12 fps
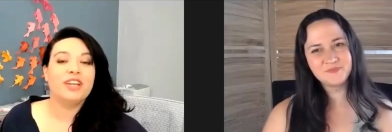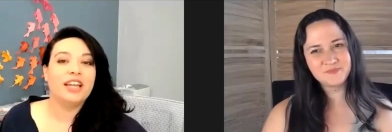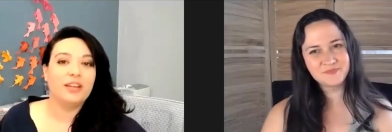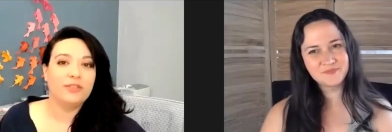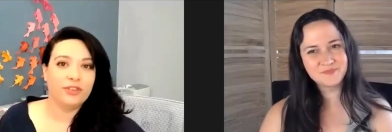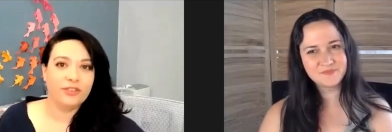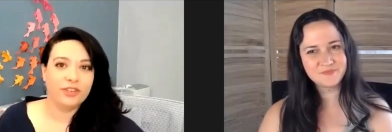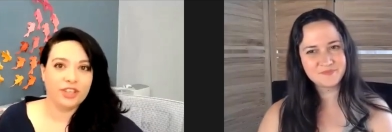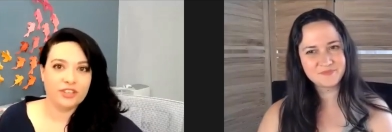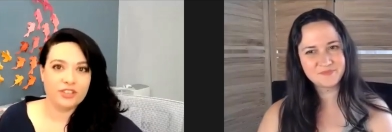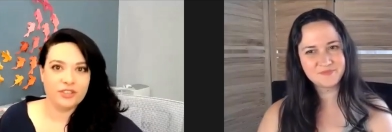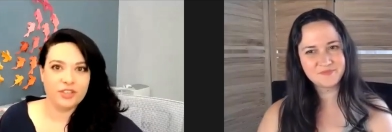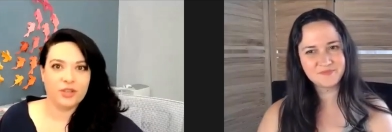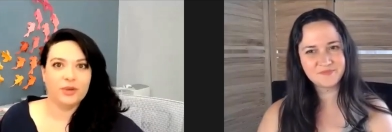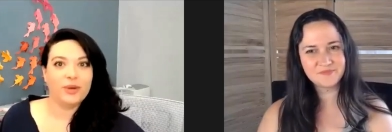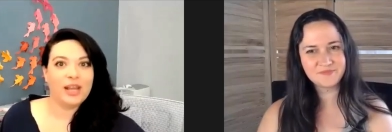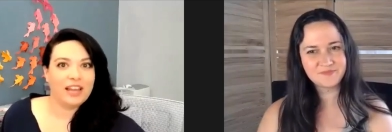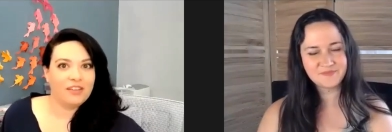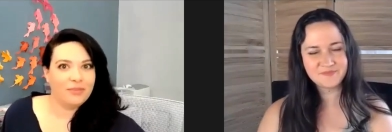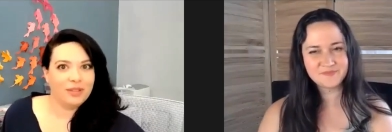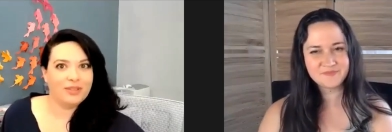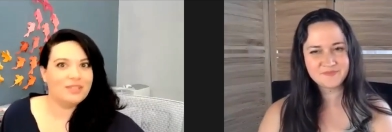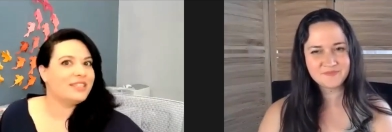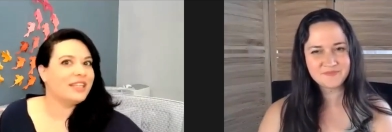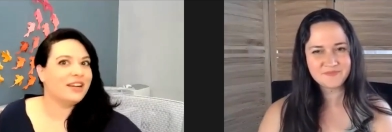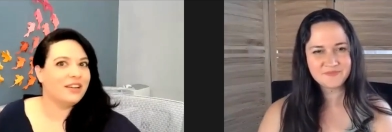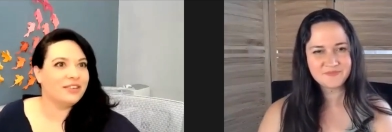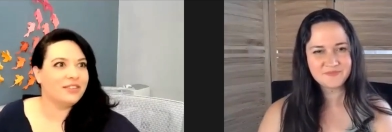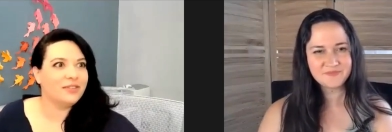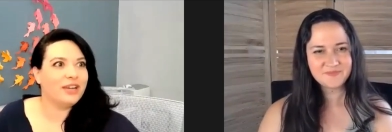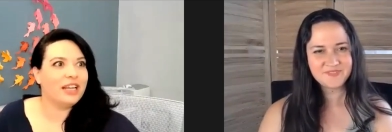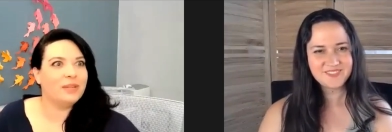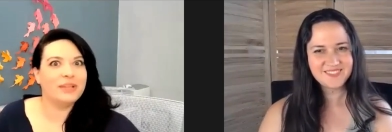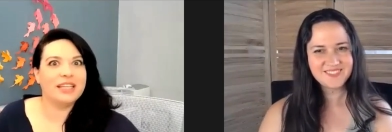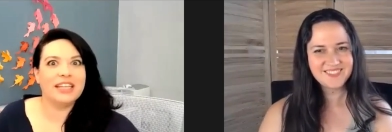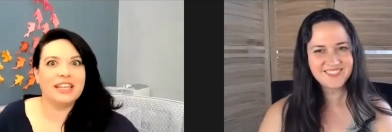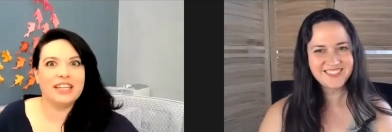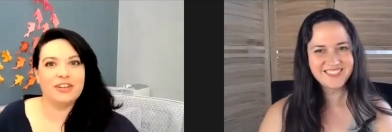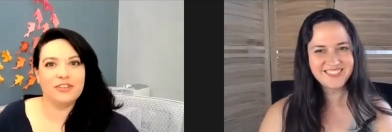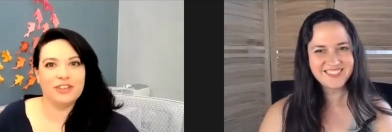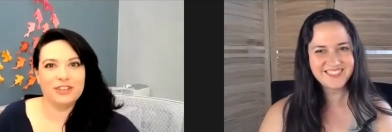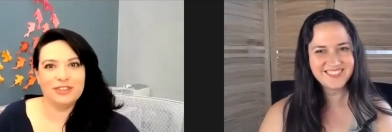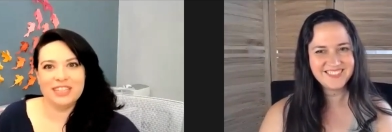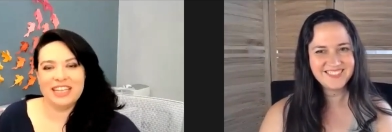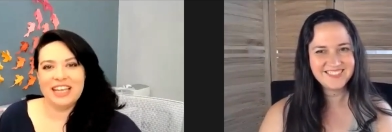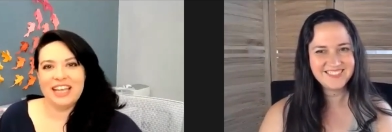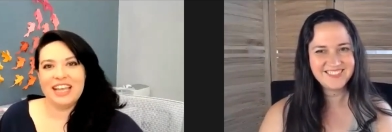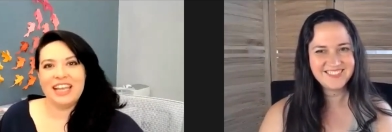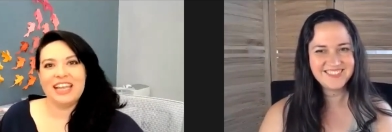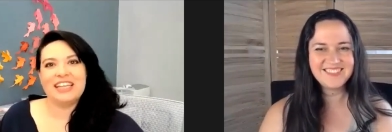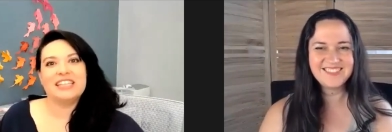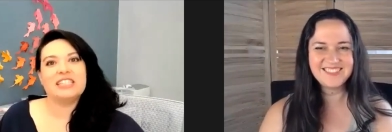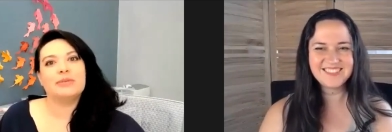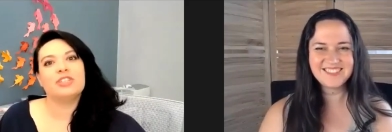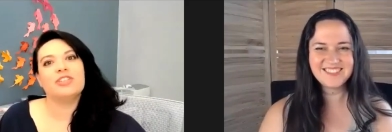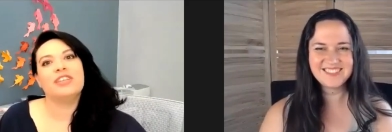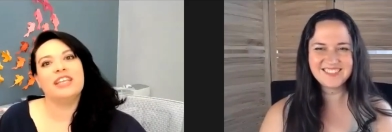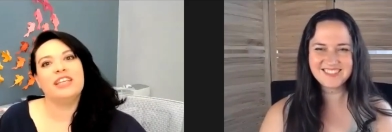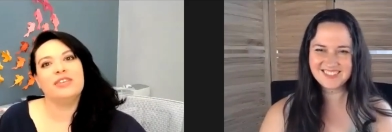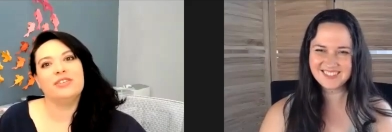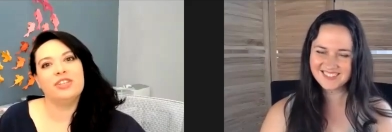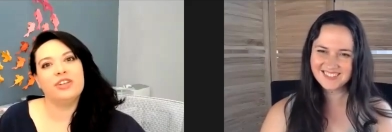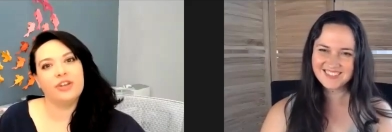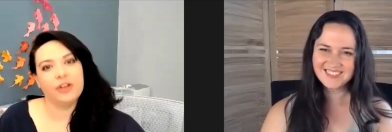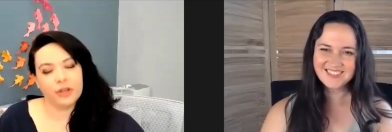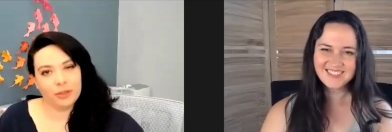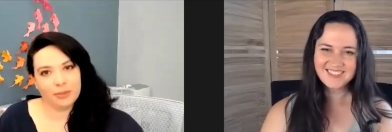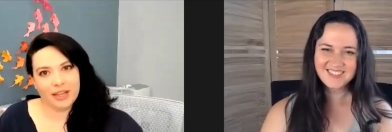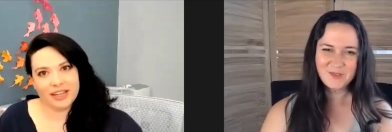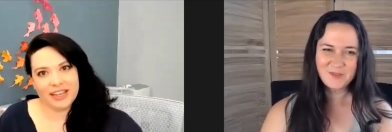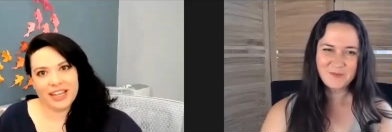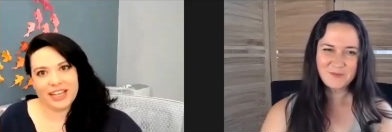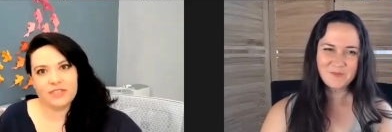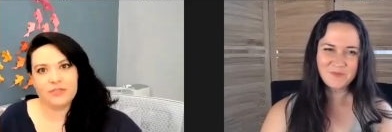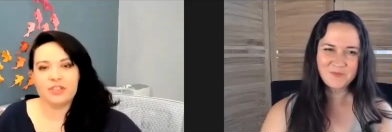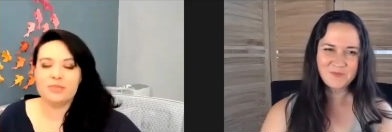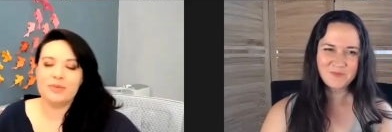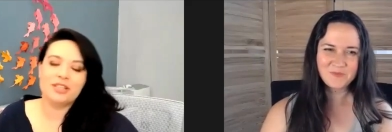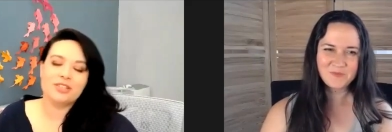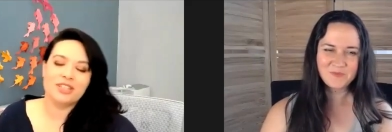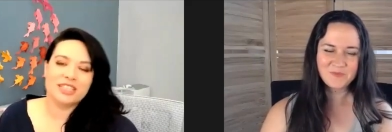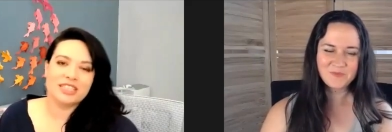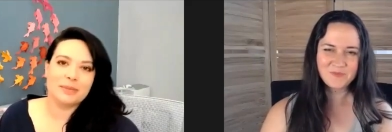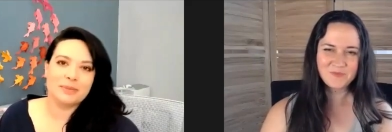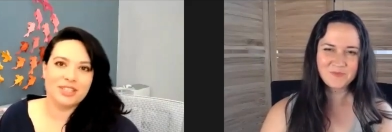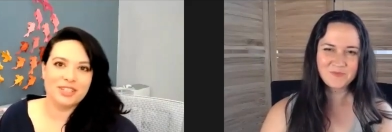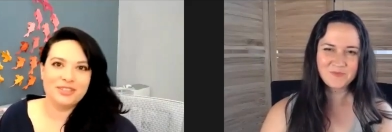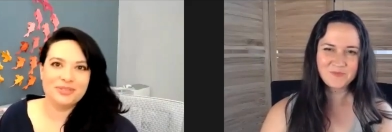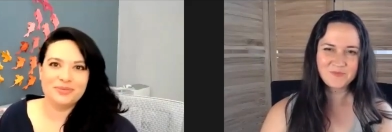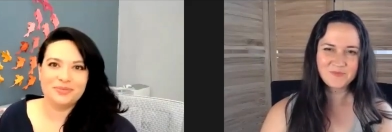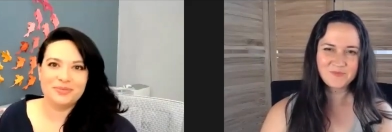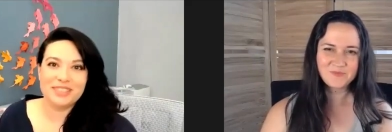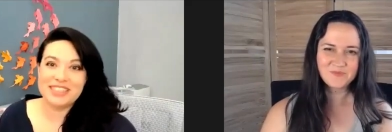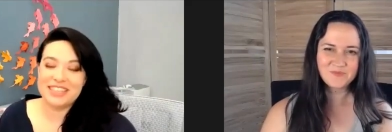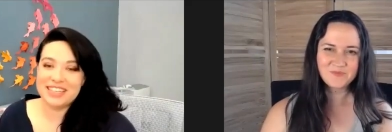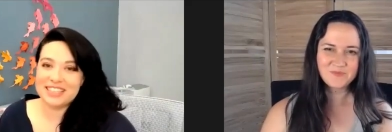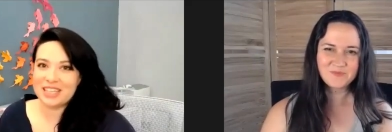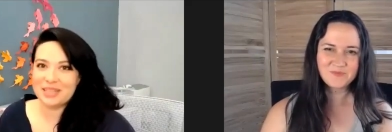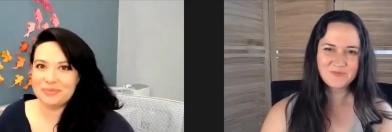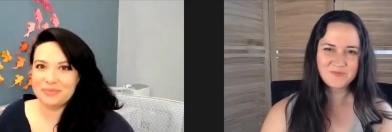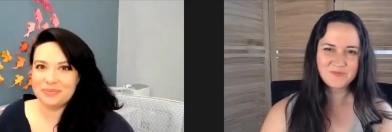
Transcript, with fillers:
Speaker 1: helpful for those of you who have booths that are randomly getting interviewed. And a special thank you to Nerdy Girl Podcast for sponsoring this episode. We'll see you next time.